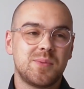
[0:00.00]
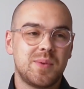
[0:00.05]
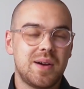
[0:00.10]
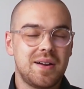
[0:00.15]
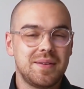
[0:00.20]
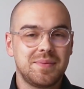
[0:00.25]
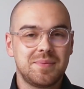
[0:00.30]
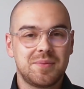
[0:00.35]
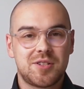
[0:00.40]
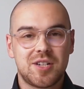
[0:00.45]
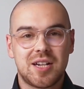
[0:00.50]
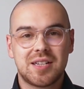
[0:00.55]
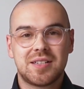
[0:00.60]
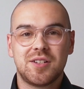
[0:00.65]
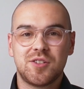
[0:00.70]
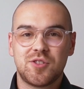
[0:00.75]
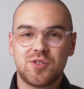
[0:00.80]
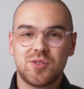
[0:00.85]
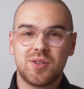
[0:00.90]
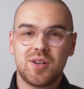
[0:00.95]
where
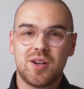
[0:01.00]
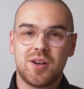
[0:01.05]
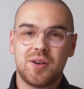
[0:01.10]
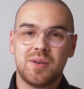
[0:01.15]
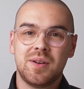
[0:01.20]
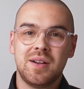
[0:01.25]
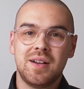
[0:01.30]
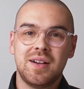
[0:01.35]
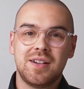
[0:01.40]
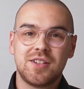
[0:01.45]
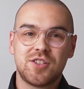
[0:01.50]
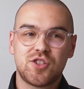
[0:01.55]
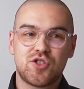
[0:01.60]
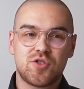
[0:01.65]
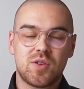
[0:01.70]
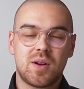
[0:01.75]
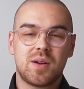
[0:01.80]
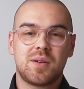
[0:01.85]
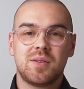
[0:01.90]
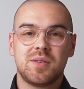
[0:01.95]
Justin Trudeau
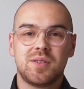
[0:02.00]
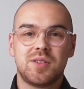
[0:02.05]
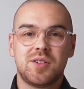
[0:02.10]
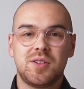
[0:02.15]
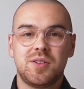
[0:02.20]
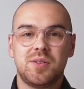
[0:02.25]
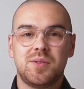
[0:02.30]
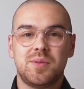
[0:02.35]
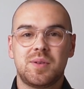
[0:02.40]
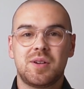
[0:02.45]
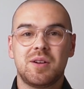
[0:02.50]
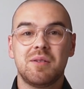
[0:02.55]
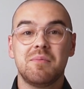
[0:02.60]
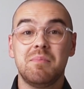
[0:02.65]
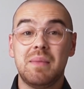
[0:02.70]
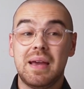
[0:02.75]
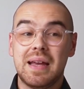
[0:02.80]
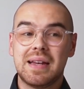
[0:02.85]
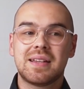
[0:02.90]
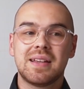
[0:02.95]
struggled to
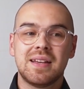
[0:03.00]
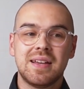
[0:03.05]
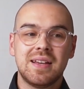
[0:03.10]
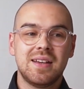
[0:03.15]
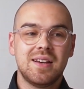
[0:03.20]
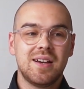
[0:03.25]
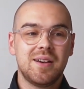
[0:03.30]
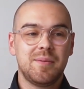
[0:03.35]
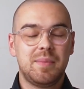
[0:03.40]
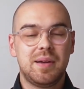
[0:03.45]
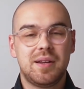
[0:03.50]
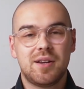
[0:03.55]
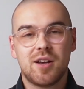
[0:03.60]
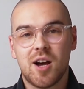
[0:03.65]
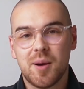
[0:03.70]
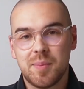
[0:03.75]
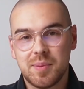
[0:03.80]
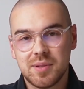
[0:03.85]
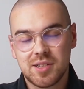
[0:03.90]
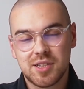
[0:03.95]
commit amid
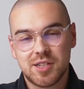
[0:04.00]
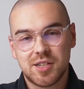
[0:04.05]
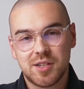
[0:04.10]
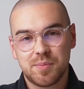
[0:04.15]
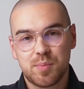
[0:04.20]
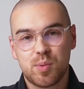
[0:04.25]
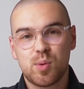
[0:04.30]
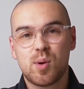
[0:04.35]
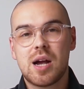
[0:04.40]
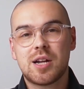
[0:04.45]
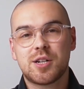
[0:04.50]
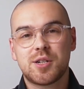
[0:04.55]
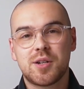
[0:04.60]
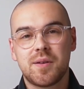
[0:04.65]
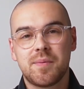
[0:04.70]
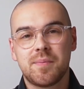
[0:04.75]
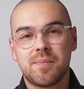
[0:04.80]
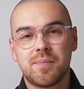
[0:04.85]
opposition pressure.